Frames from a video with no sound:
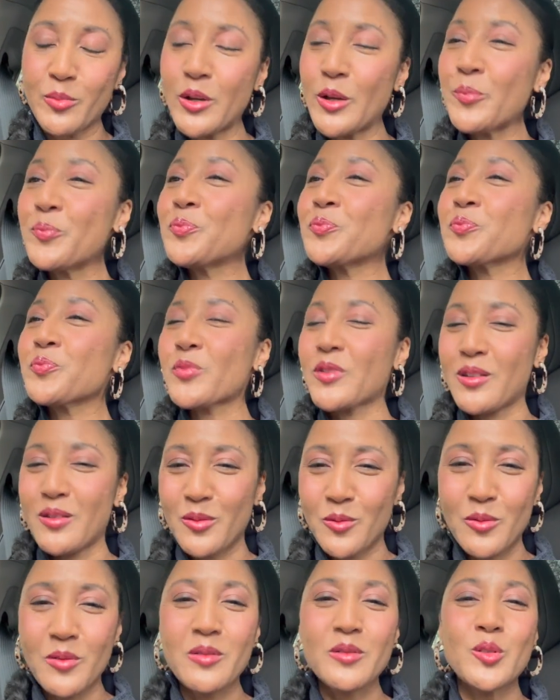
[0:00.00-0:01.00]
But
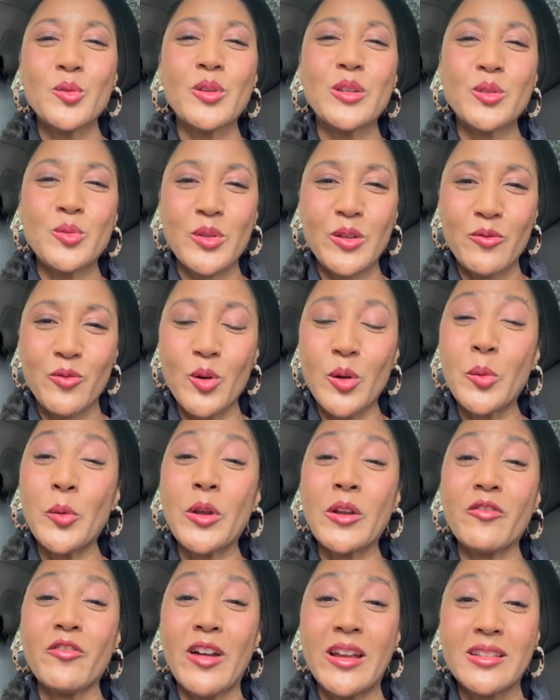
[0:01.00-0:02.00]
2024, we
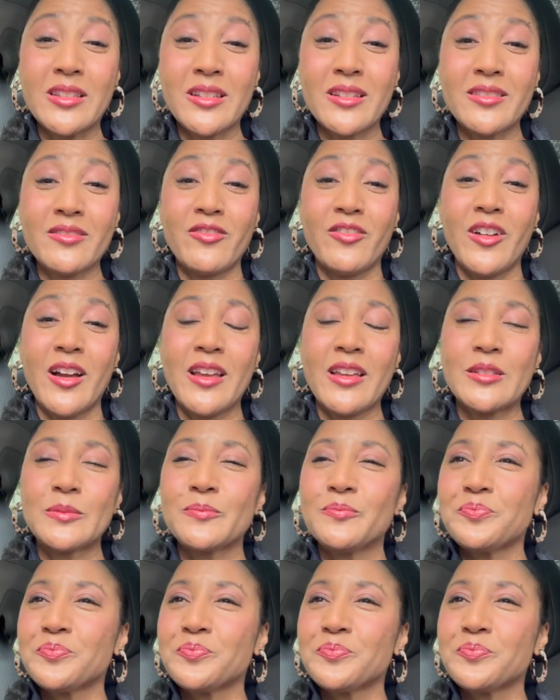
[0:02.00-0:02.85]
want to fight a good fight.